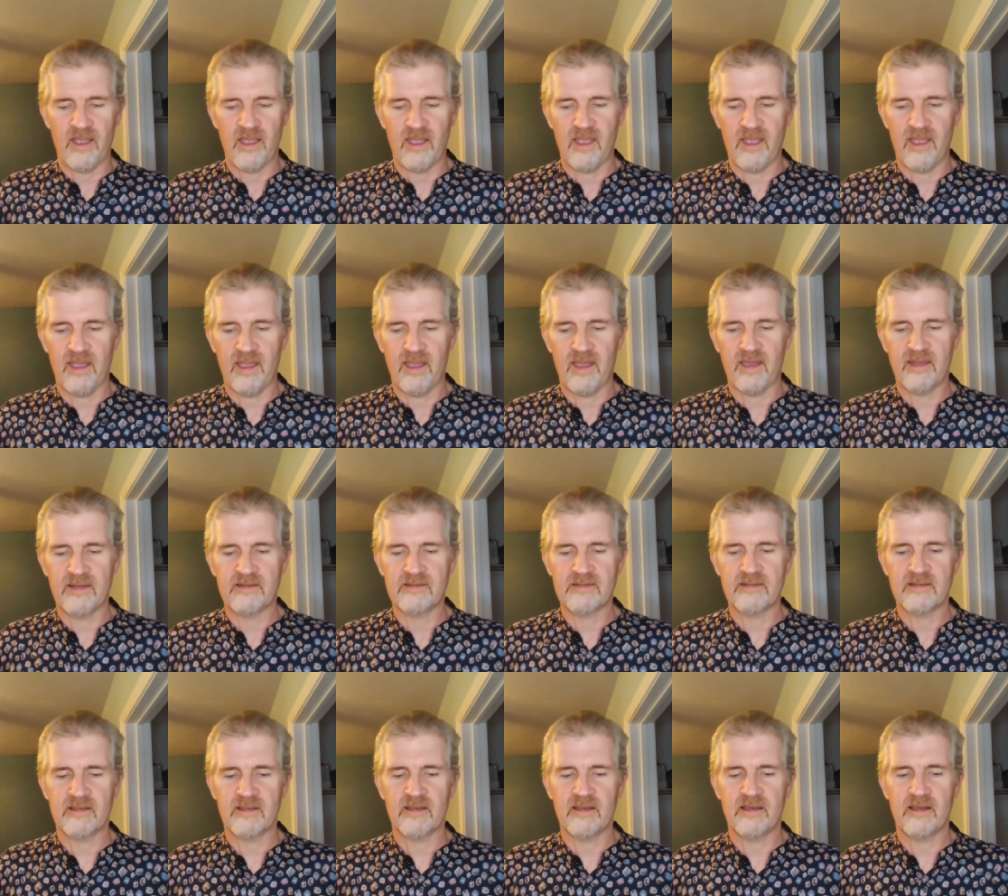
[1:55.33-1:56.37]
And
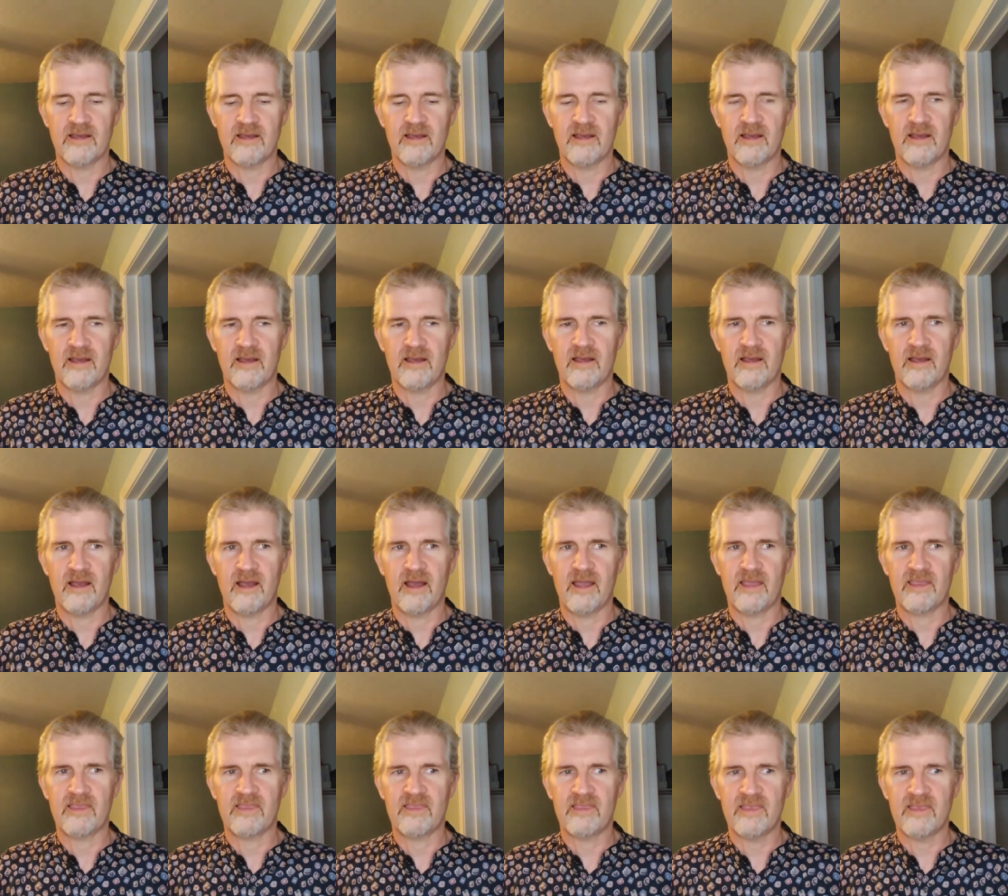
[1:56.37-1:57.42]
I
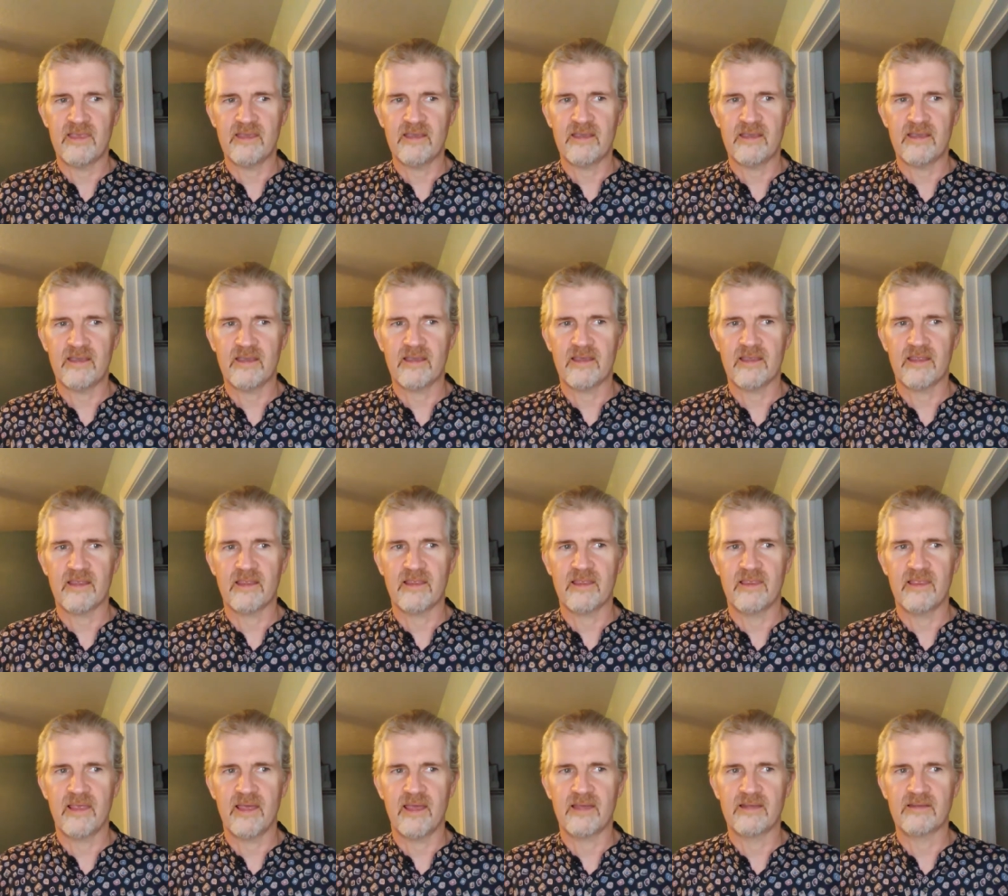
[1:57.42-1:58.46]
think
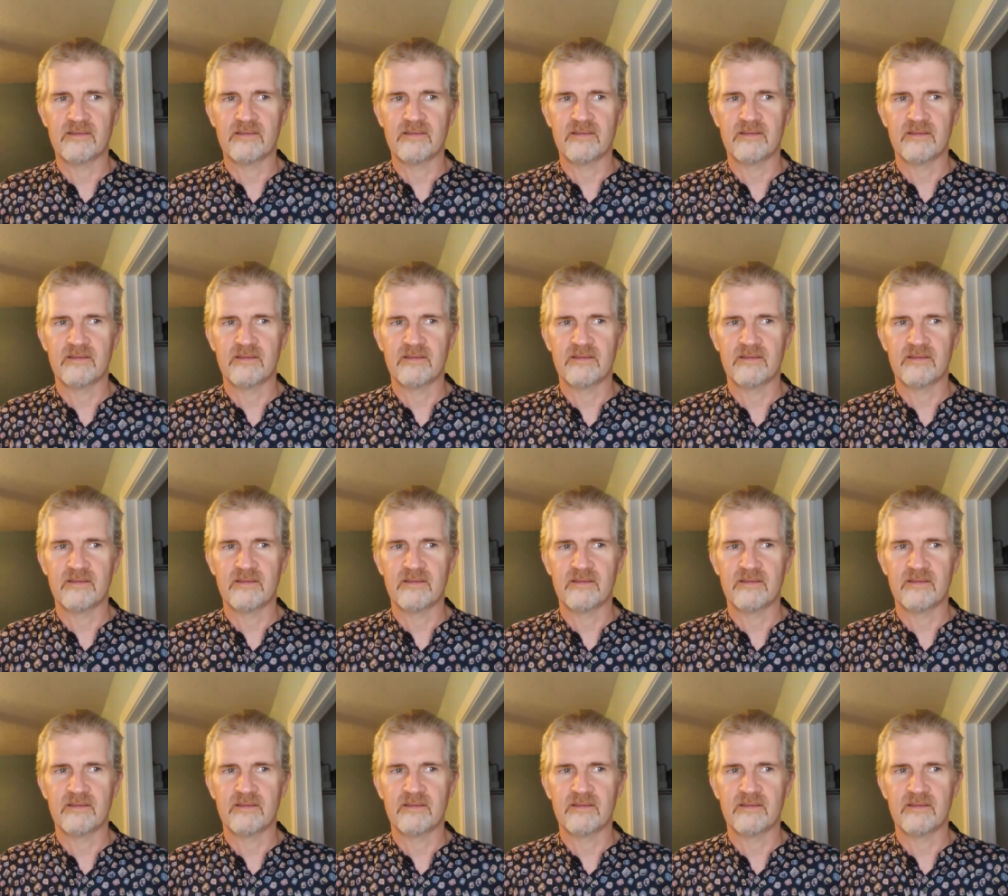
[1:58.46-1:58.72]
that